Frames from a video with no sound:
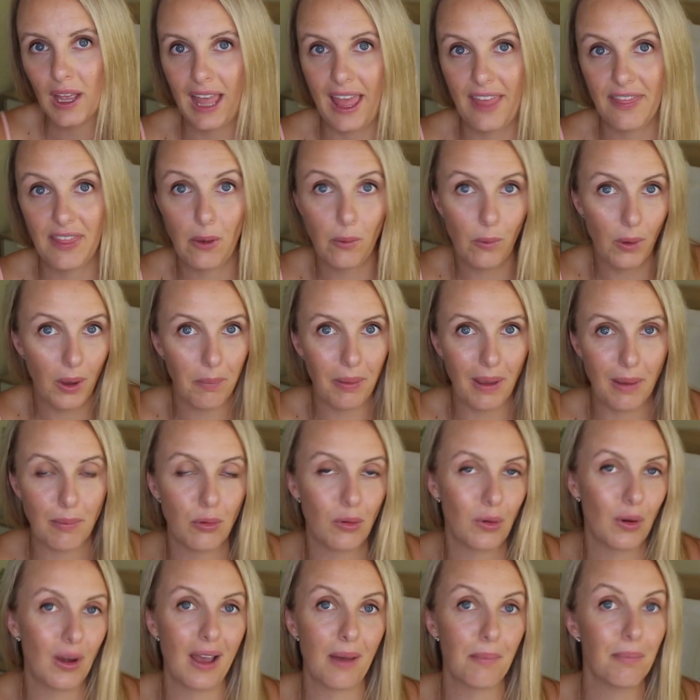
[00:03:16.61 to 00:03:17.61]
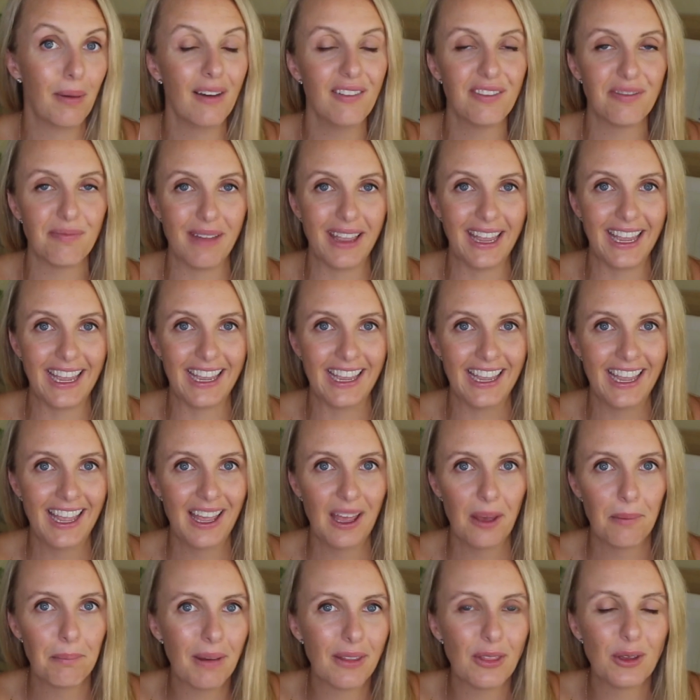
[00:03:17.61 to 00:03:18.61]
and there were people everabove me,
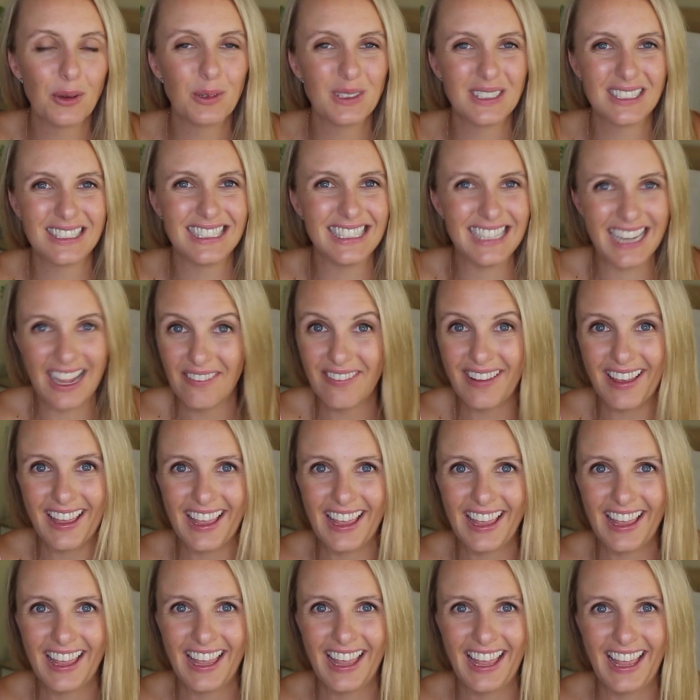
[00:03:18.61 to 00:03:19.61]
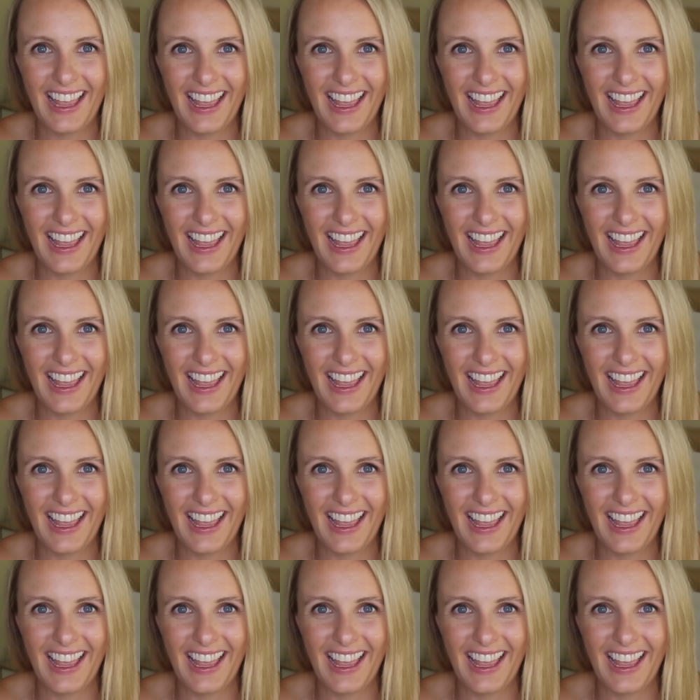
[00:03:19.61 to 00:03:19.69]
but there was never